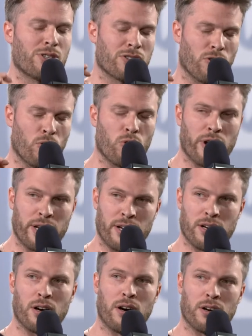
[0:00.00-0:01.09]
which says already
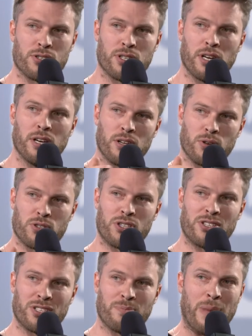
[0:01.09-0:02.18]
cast your
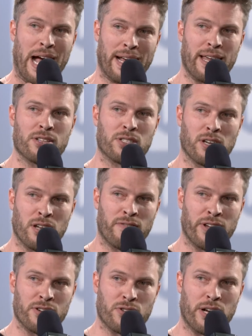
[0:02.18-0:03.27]
sister Maggie as the
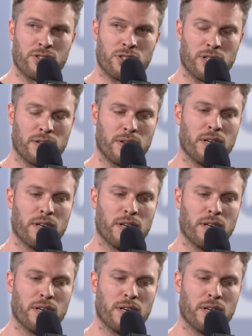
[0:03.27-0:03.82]
love interest.